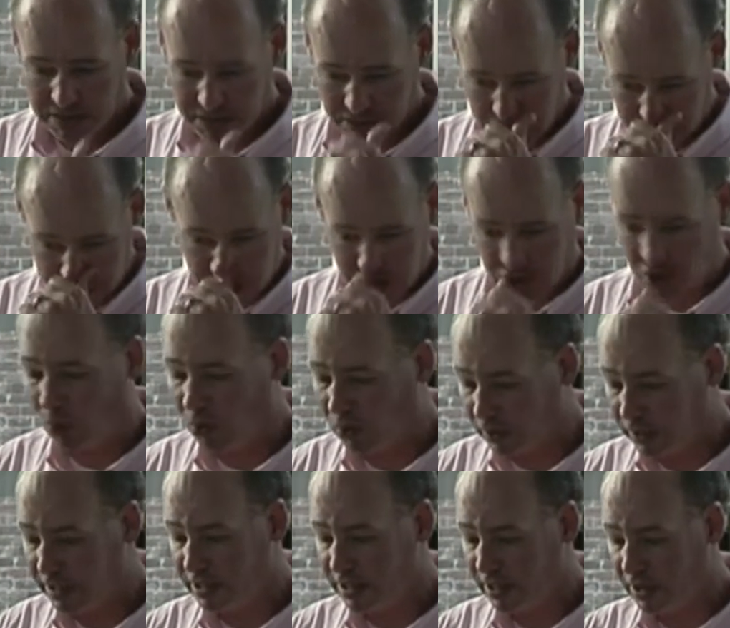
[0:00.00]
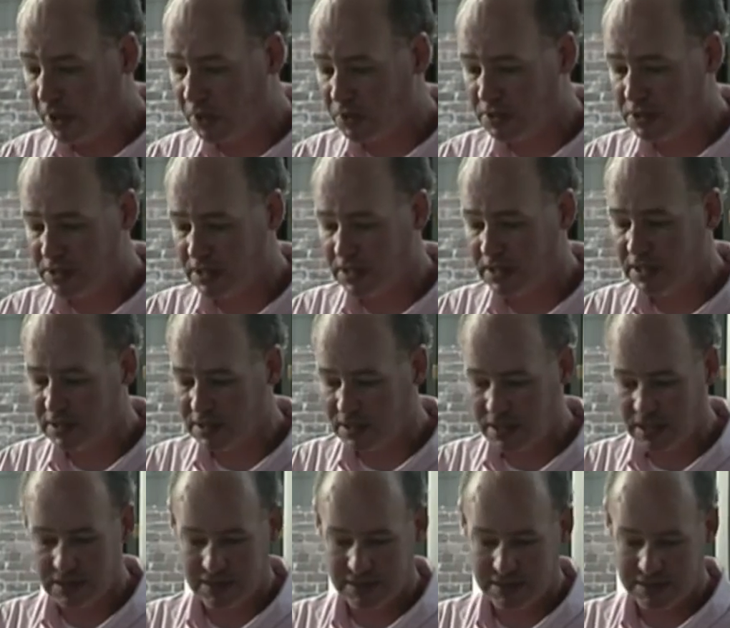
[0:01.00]
The story goes that,
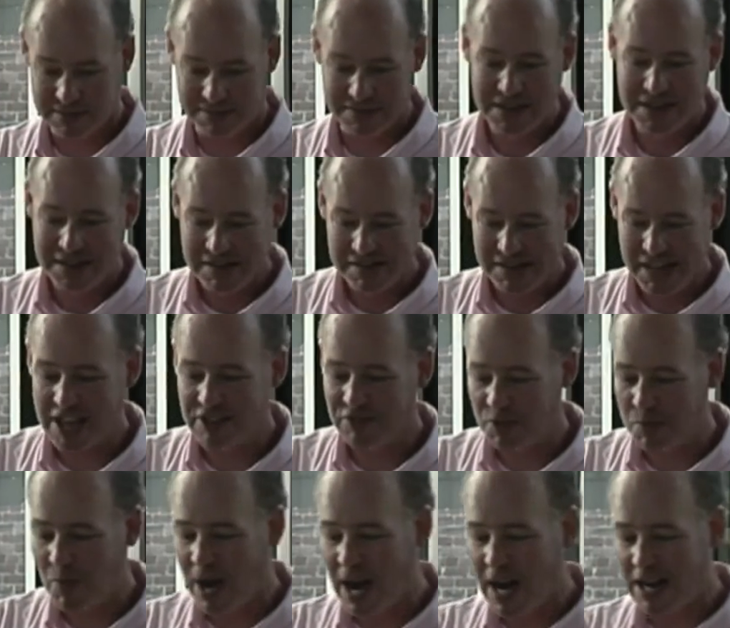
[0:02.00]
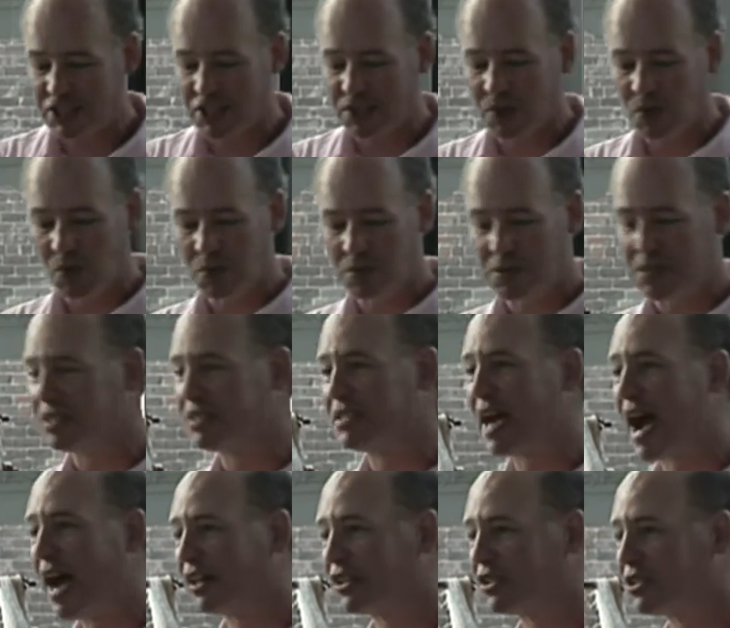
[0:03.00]
that Henry Boschen's was
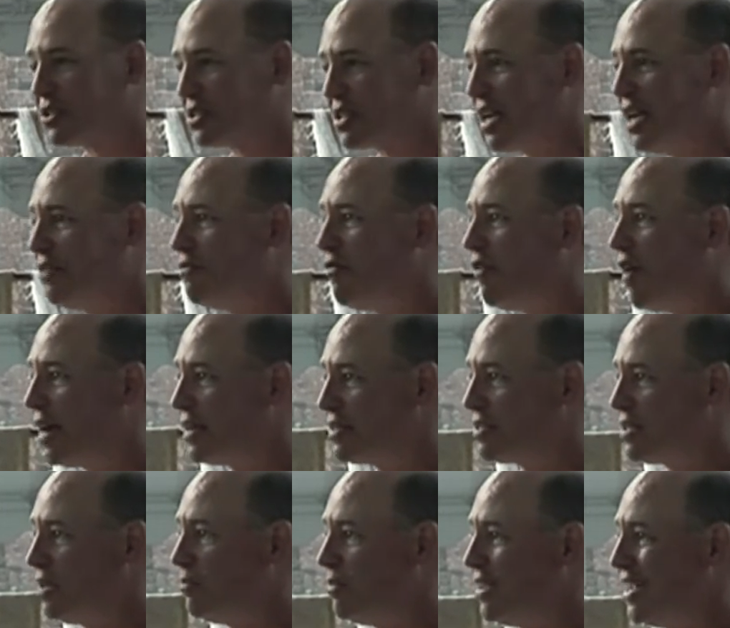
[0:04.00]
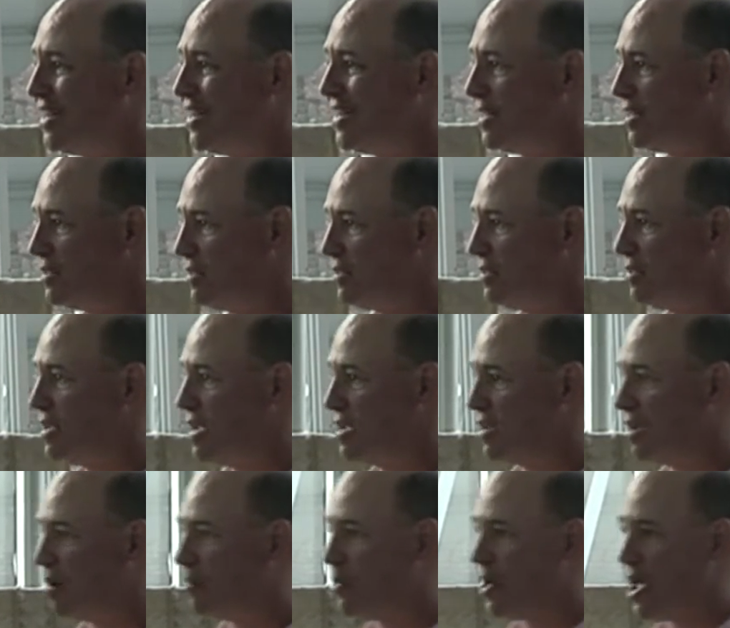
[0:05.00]
doctors advised him he needed to
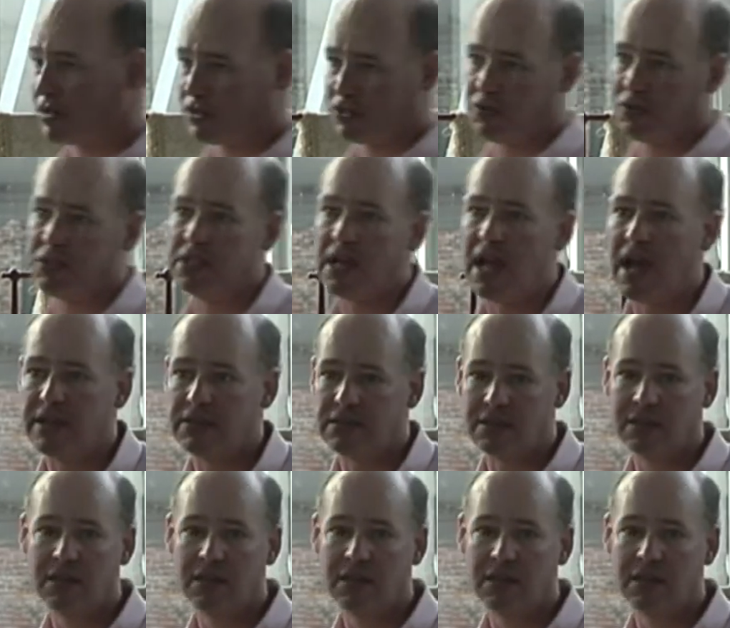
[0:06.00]
take up exercise.